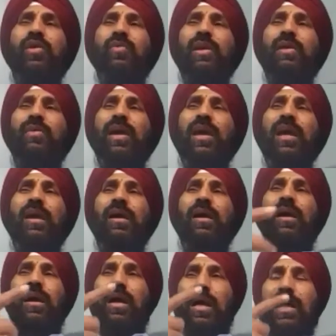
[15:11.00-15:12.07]
low
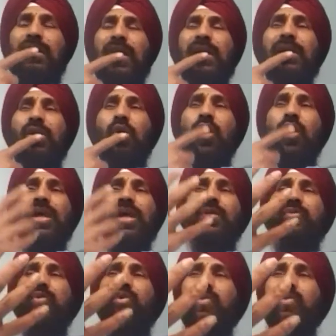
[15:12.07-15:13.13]
hanging will be,
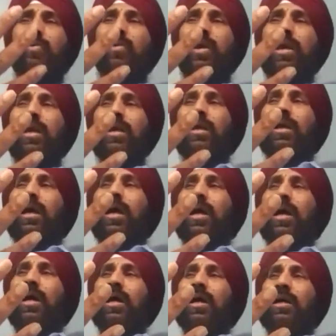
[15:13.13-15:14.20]
I think low
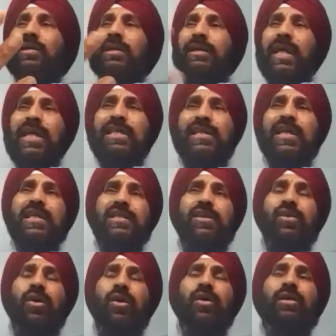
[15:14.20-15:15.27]
hanging fruit will be
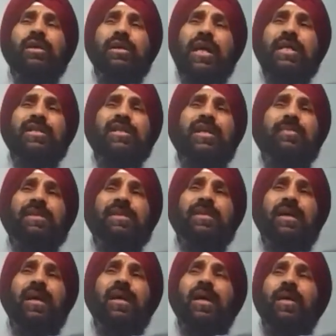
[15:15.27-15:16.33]
the
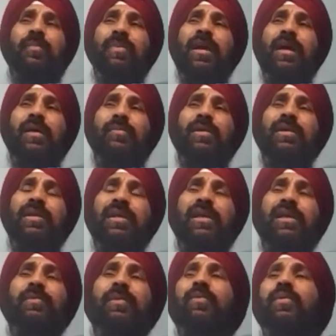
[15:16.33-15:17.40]
tensions, the tension which
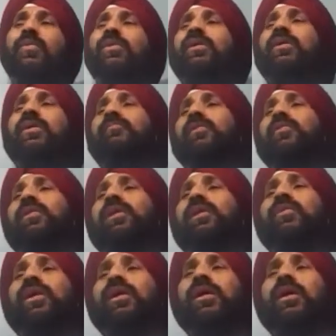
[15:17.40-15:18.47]
we are
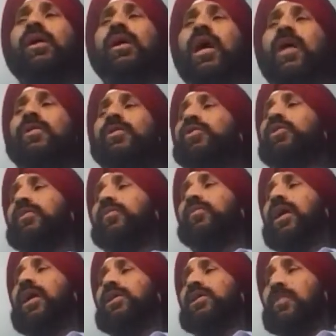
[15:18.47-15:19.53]
thinking we will
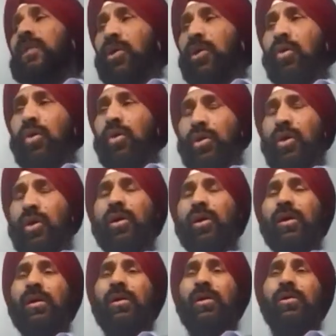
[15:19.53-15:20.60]
be having nuclear war
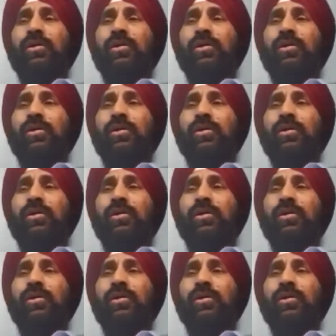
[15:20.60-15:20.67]
tomorrow,